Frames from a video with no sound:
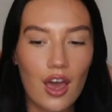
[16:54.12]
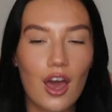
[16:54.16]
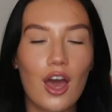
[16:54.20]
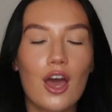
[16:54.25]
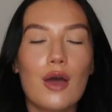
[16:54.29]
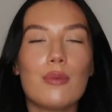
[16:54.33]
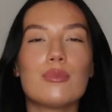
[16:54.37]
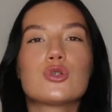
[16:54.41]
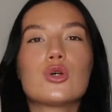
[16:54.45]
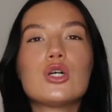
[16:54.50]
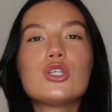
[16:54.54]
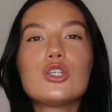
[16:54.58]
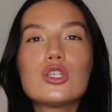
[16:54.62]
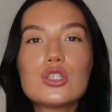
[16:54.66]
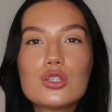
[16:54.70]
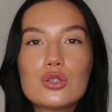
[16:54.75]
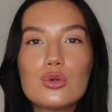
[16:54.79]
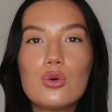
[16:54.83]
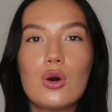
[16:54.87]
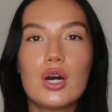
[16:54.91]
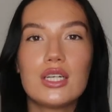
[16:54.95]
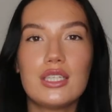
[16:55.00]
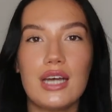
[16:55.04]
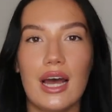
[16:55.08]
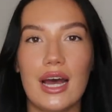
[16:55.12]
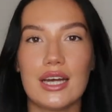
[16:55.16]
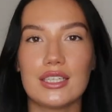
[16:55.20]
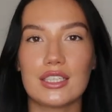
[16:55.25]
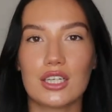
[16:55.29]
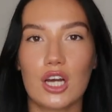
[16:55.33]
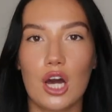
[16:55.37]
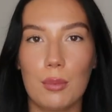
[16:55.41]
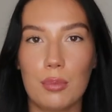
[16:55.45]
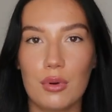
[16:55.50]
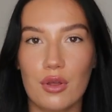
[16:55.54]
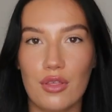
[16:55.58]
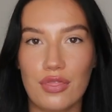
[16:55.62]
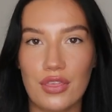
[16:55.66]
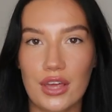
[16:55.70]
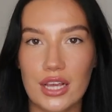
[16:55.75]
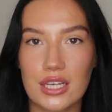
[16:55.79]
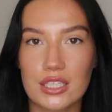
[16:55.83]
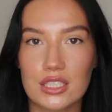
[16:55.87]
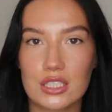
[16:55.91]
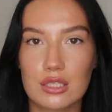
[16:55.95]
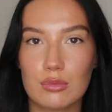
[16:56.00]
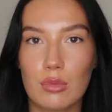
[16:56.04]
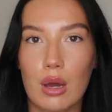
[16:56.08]
Um, so I just thought I'd add a couple of
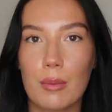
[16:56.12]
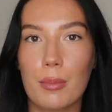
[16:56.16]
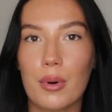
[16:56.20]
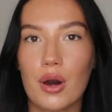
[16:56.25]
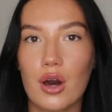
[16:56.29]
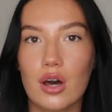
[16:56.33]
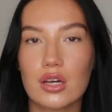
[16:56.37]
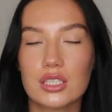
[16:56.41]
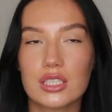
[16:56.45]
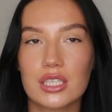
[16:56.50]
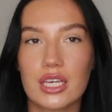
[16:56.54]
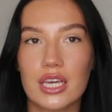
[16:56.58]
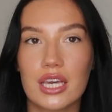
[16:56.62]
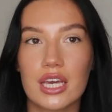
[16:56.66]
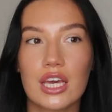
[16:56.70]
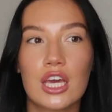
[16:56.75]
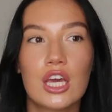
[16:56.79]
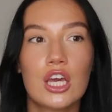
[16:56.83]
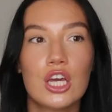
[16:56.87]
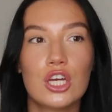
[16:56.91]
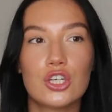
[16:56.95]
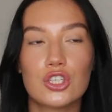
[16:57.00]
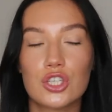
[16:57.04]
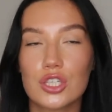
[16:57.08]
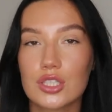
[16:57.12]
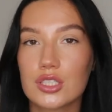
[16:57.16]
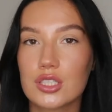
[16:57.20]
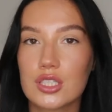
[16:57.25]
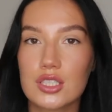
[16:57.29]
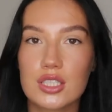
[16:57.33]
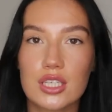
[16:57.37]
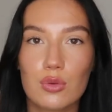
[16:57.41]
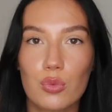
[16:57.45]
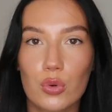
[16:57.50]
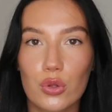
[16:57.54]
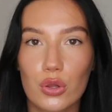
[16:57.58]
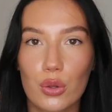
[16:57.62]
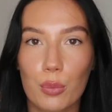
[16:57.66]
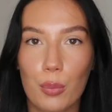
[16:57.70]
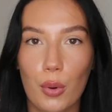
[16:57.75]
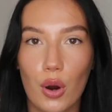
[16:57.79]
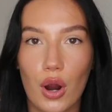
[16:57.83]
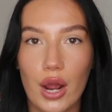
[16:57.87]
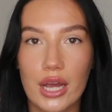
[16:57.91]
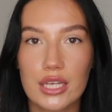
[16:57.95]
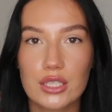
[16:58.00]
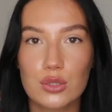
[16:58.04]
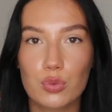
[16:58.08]
things to my basket just to see what the
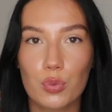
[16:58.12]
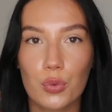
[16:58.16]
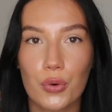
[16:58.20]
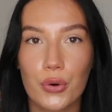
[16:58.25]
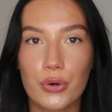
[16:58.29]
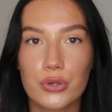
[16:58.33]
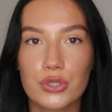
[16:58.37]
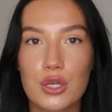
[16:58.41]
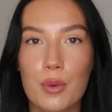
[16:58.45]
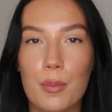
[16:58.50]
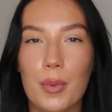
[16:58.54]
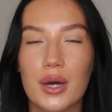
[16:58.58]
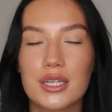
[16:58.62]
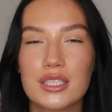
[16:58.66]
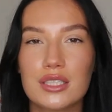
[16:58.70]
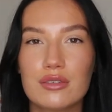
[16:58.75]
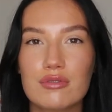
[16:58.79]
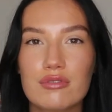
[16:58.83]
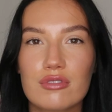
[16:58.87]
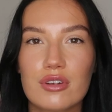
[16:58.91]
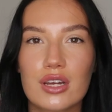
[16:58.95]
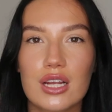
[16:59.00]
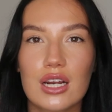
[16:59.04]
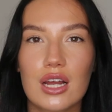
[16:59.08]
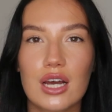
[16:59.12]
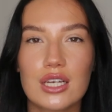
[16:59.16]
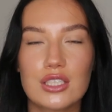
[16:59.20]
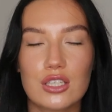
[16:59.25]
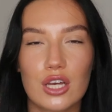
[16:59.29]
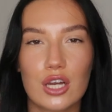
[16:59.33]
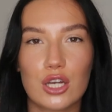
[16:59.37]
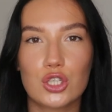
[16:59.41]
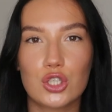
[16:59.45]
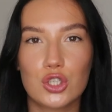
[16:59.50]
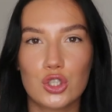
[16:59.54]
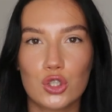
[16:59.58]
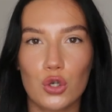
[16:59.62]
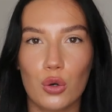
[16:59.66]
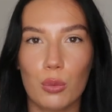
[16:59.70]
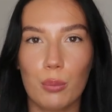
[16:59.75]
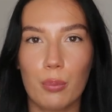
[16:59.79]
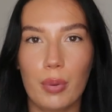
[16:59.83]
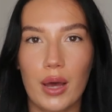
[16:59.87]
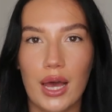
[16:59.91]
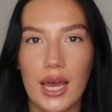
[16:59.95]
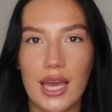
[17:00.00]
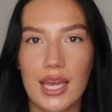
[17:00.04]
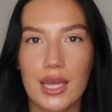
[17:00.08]
price was but I didn't realise like
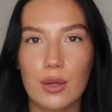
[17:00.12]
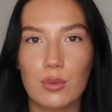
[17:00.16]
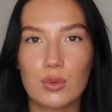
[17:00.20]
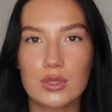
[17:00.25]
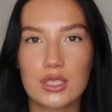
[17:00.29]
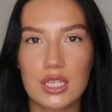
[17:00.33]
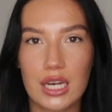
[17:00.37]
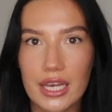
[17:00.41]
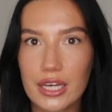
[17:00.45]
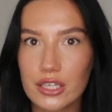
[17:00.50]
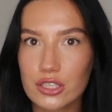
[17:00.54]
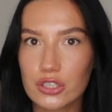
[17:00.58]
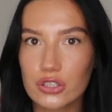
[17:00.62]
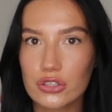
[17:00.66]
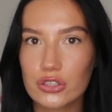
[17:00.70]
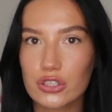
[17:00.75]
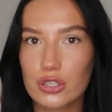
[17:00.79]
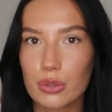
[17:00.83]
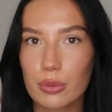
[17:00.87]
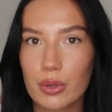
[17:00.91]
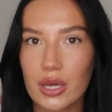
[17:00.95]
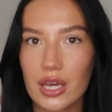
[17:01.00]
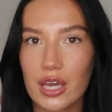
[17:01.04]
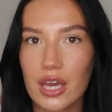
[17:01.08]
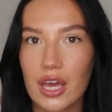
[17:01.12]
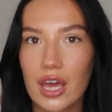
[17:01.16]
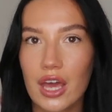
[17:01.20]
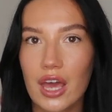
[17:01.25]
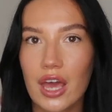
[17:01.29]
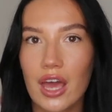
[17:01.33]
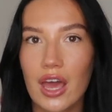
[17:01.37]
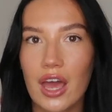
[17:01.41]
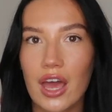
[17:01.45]
shop pay was linked to it